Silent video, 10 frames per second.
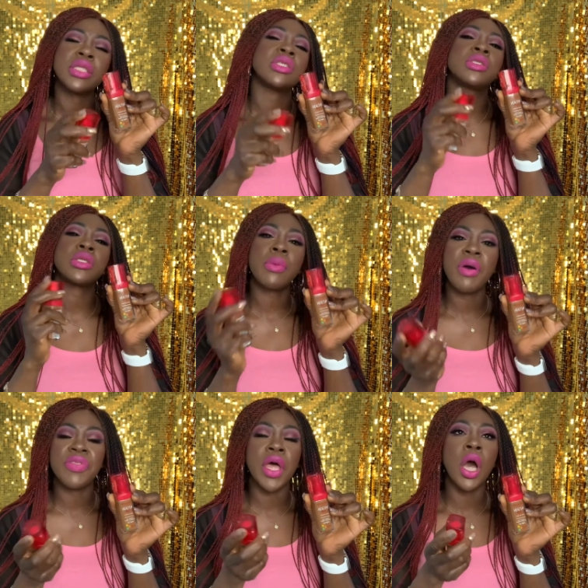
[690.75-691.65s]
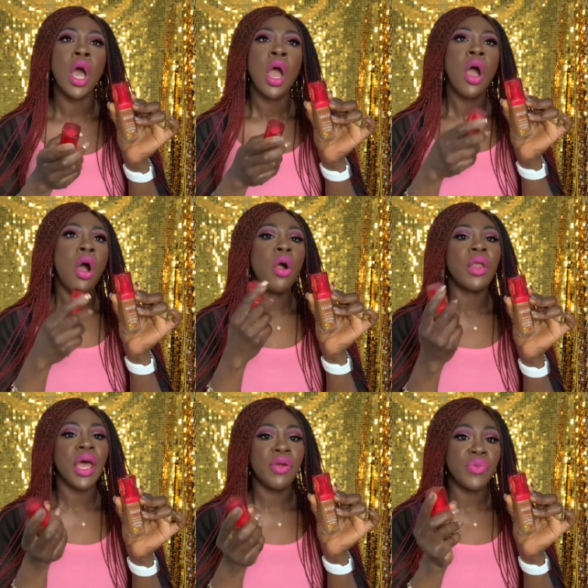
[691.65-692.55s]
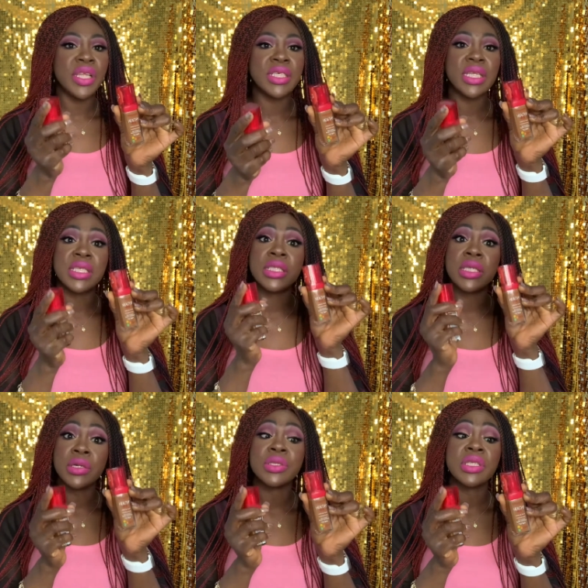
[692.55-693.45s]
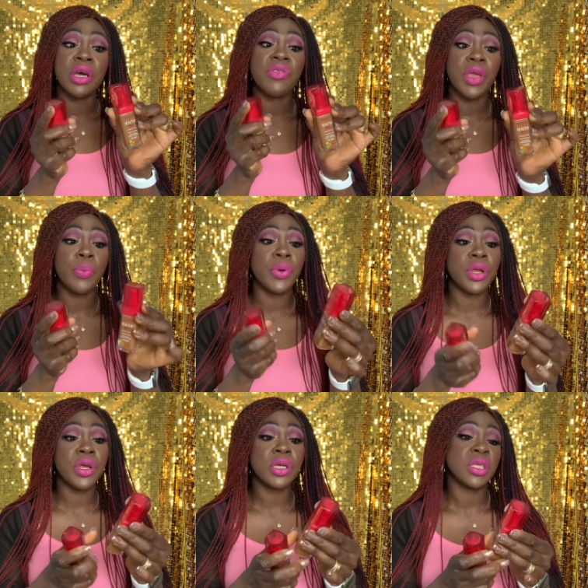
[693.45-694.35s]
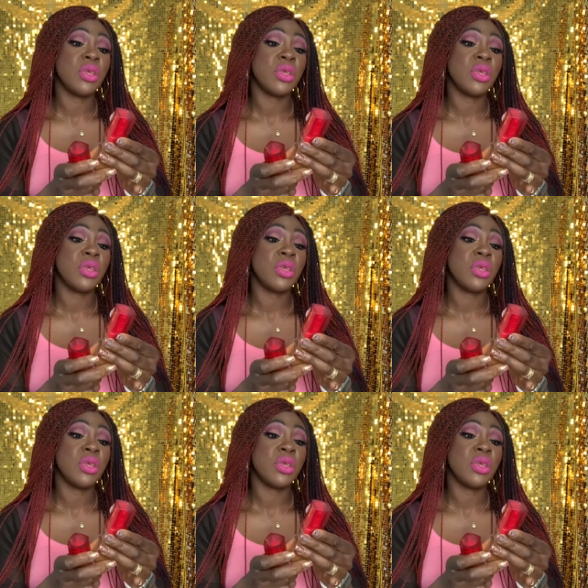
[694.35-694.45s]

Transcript: Some of the online retailers still sell their products,